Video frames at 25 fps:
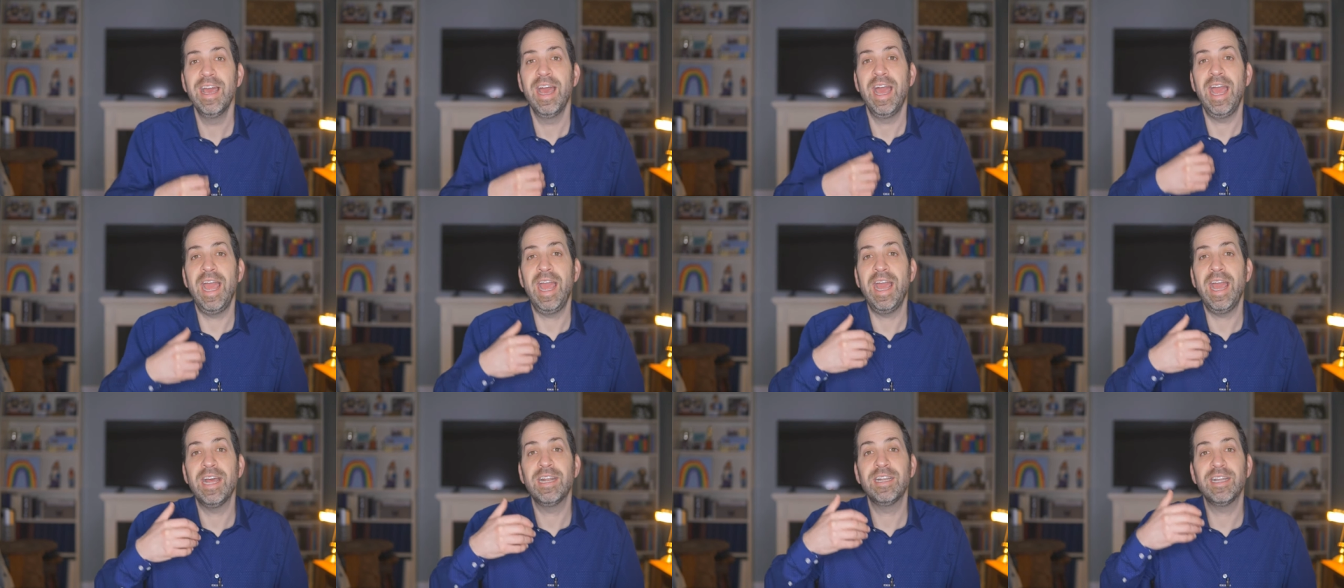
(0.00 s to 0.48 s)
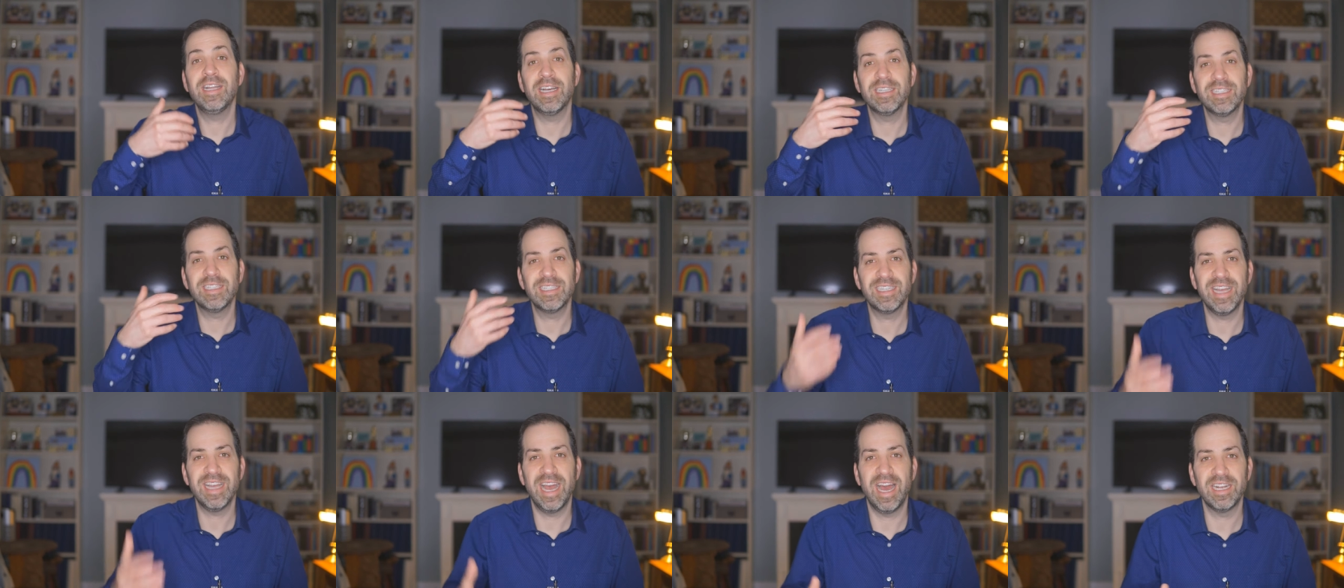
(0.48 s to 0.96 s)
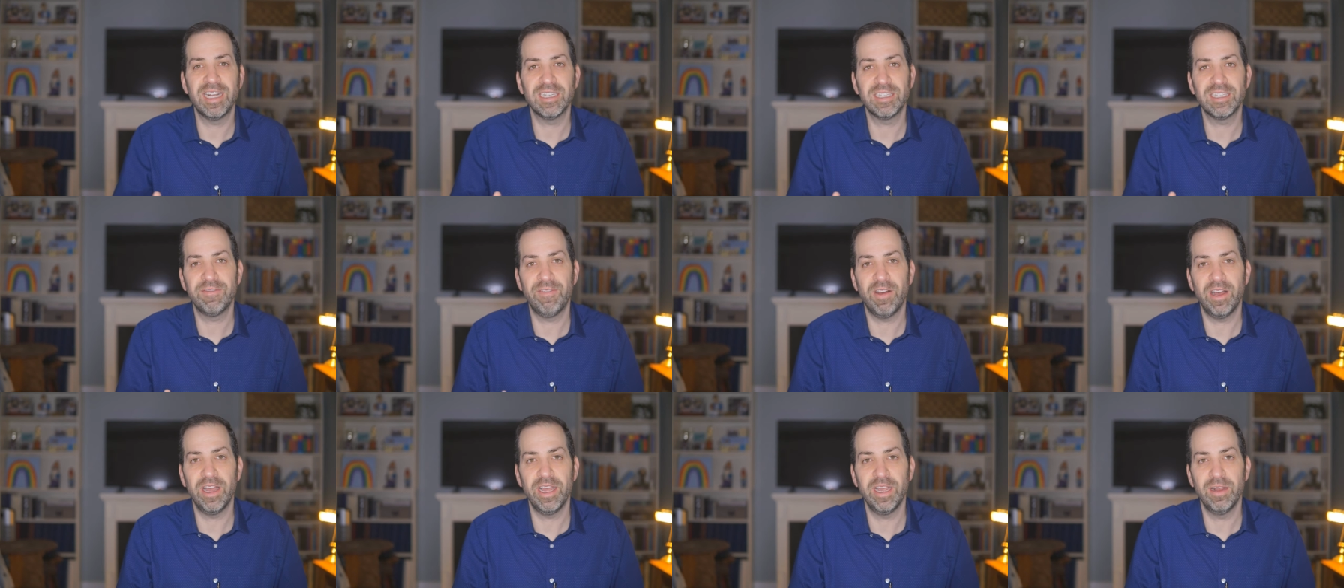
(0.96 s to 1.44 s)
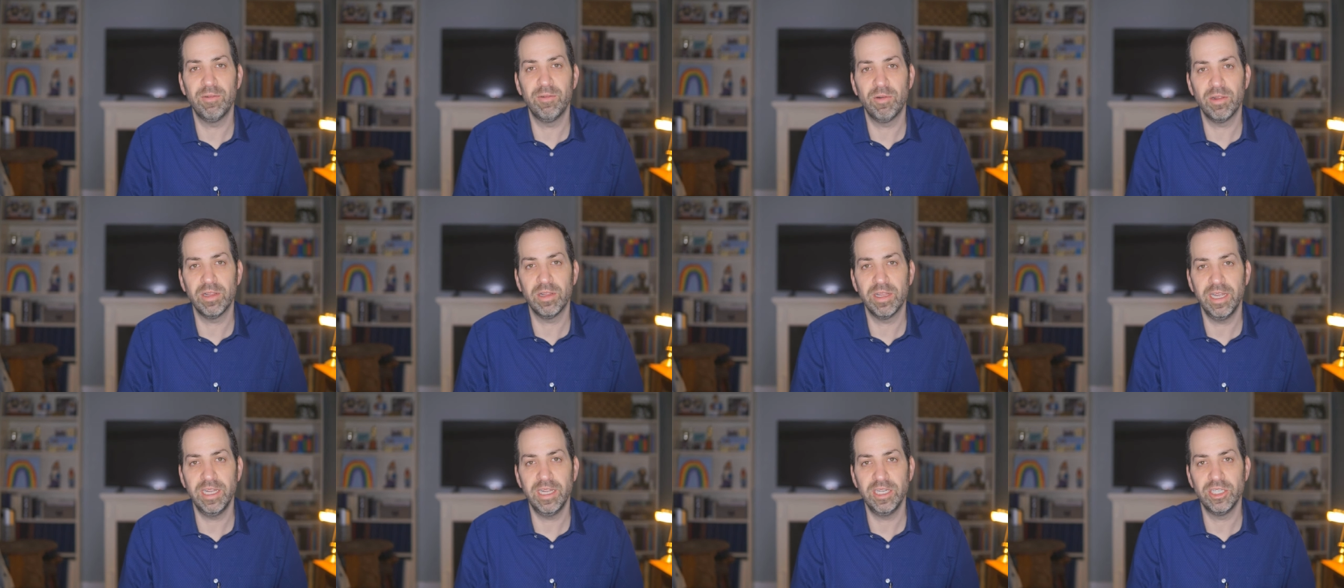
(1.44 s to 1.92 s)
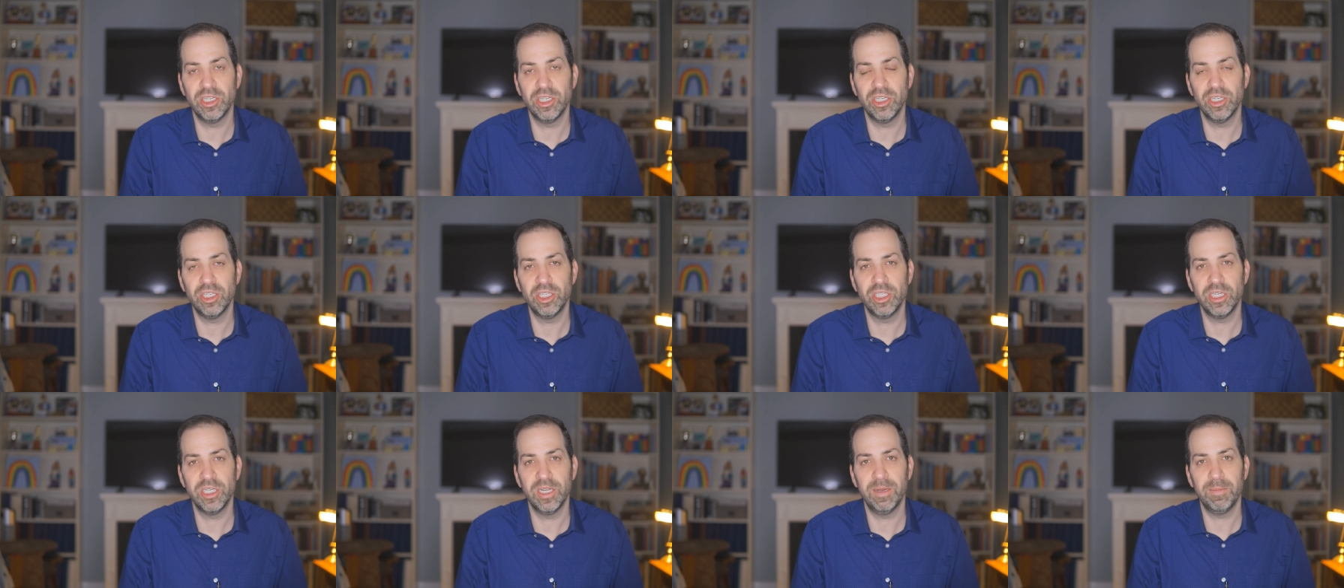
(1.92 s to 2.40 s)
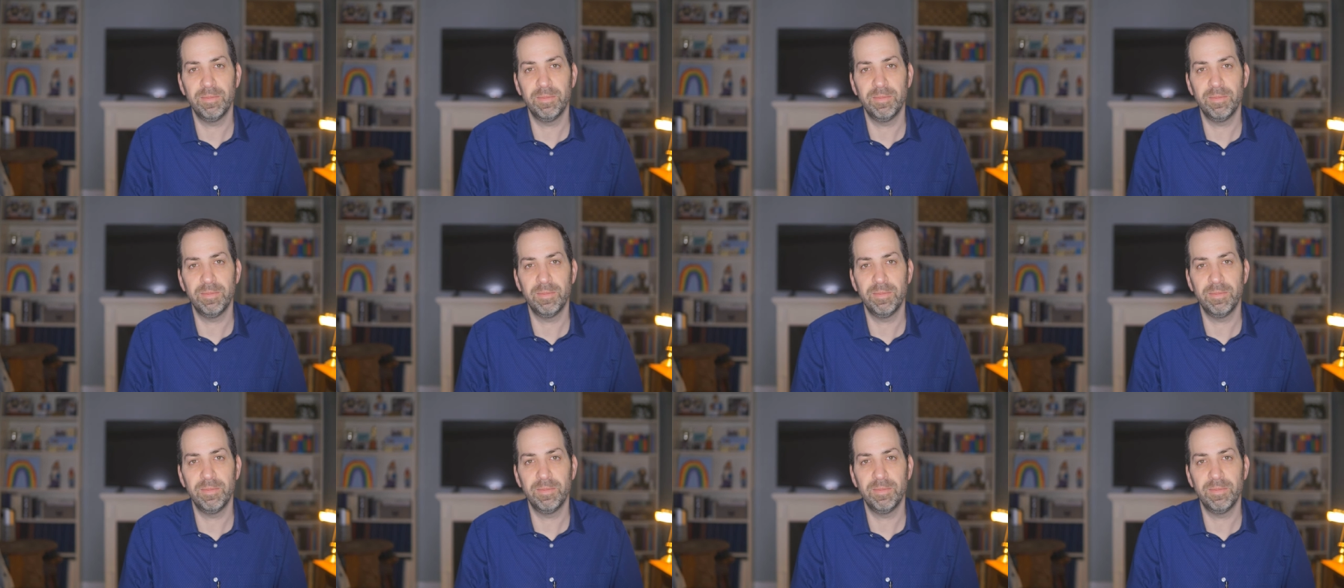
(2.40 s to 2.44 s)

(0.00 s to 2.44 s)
and a satisfying relationship.